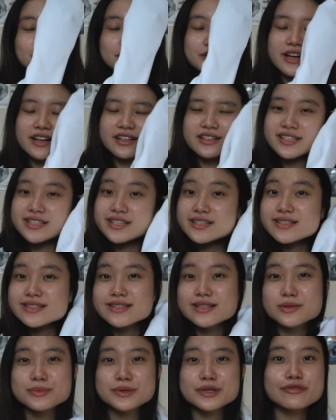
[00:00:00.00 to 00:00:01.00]
the IGCSE
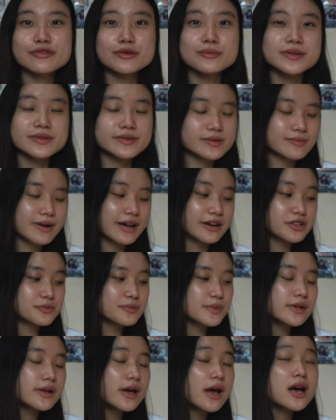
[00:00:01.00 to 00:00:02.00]
syllabus for business
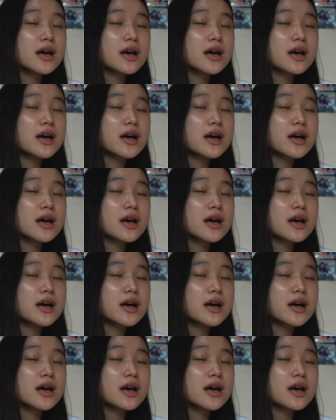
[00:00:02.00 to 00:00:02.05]
management,